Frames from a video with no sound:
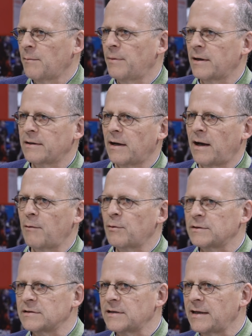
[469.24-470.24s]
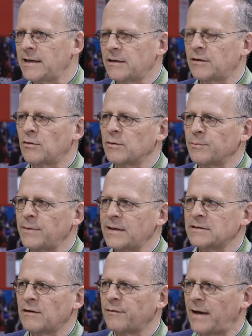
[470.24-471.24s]
but I would say a good
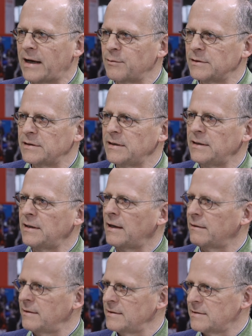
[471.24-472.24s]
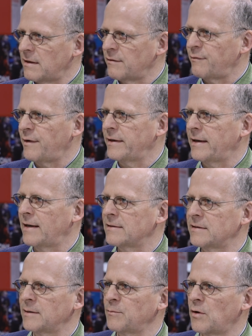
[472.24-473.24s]
mix of equity and these other
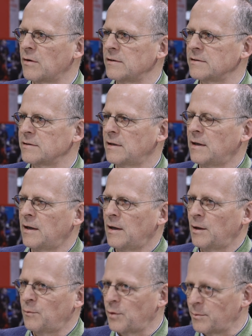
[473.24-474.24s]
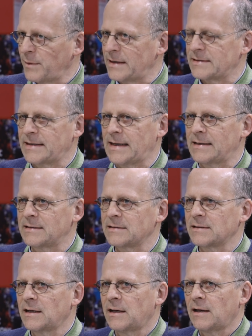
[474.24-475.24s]
financing models would make
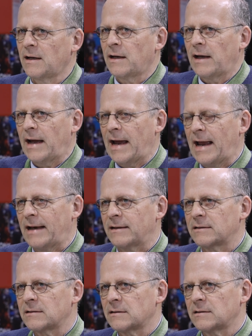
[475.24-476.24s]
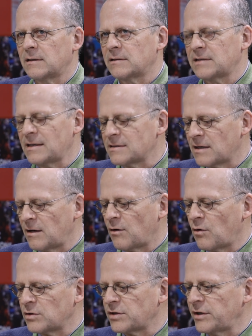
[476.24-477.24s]
sense. And since the
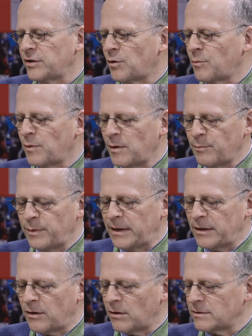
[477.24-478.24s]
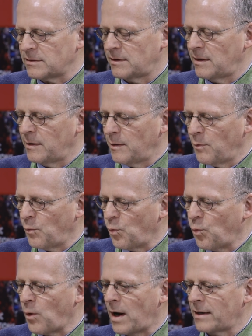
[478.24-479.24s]
launch in Europe will be not
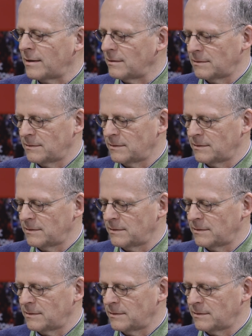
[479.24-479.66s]
one